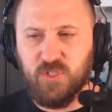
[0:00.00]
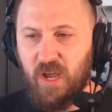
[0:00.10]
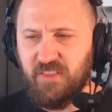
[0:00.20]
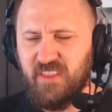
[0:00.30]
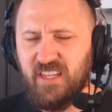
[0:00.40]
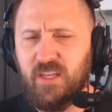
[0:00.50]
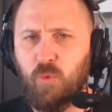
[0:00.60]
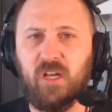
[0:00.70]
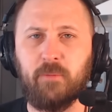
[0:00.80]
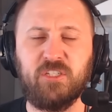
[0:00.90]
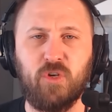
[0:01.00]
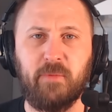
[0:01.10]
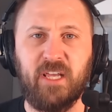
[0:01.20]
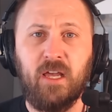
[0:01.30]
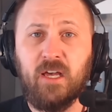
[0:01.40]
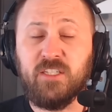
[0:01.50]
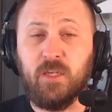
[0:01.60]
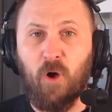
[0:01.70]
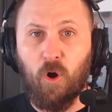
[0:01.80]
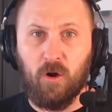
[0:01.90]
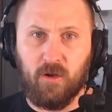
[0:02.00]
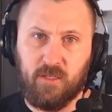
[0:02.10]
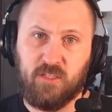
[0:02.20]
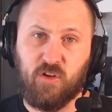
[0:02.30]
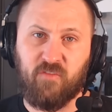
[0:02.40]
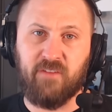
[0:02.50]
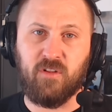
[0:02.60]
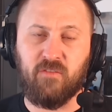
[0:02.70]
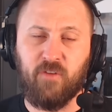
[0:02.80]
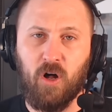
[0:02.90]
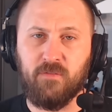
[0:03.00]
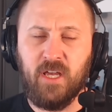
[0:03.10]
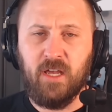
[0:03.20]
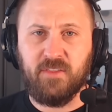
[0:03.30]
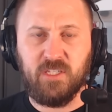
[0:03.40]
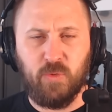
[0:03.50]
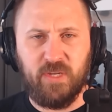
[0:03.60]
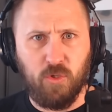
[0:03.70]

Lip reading: So I think that we're going to be streaming some Ark Survival Evolved this week.